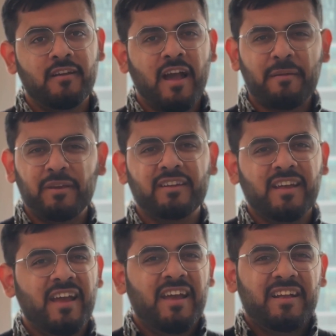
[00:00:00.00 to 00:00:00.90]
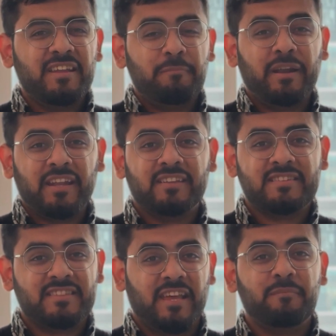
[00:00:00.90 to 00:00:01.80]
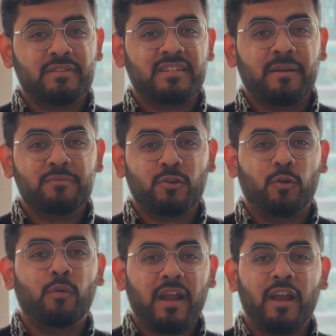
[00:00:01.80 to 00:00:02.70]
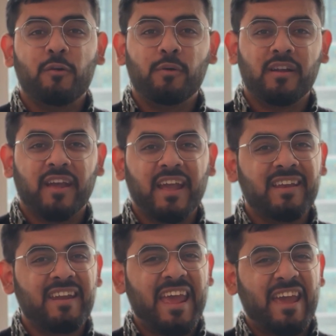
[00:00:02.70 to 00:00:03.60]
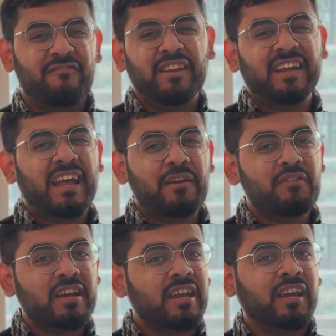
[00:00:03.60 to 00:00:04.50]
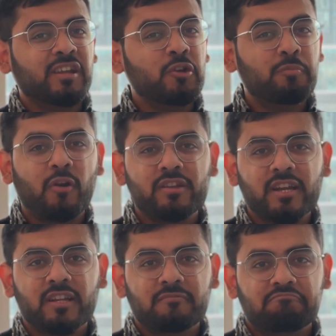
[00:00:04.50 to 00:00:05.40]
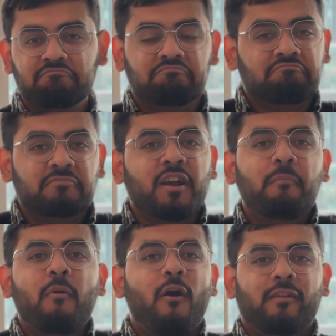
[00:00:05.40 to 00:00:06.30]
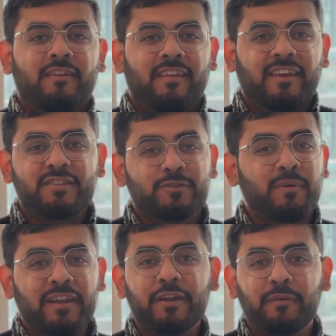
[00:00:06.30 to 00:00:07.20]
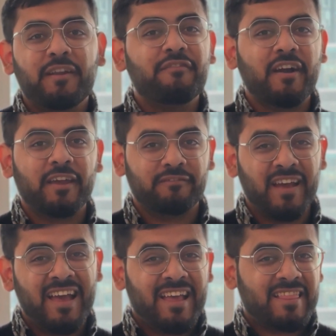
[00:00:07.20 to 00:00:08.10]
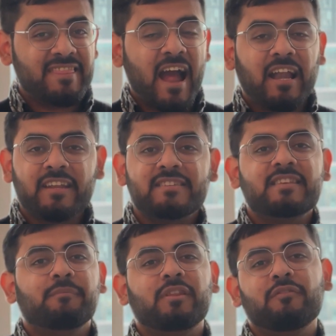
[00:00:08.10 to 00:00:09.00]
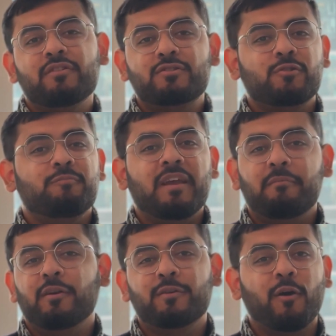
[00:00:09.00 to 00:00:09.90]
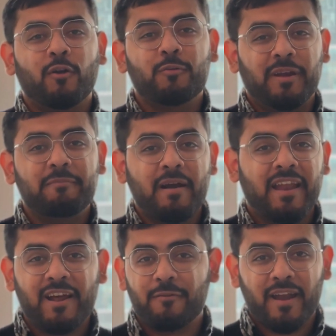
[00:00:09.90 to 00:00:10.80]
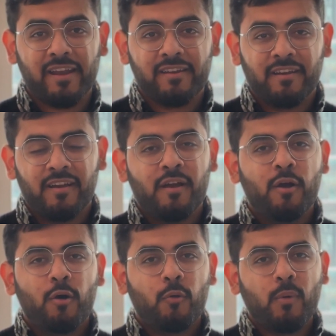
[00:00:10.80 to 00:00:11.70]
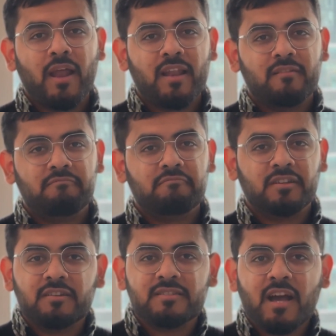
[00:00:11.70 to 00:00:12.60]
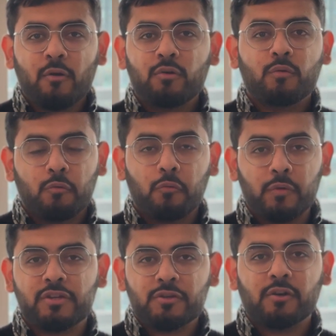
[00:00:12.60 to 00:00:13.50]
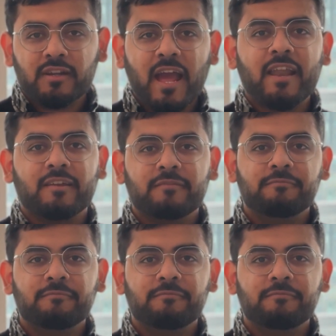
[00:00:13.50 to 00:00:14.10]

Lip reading: I mean, repeating the same steps over and over again every time we create a new project? Come on, it's 2025. That is something we should be able to automate by now, right? Well, turns out we sure can.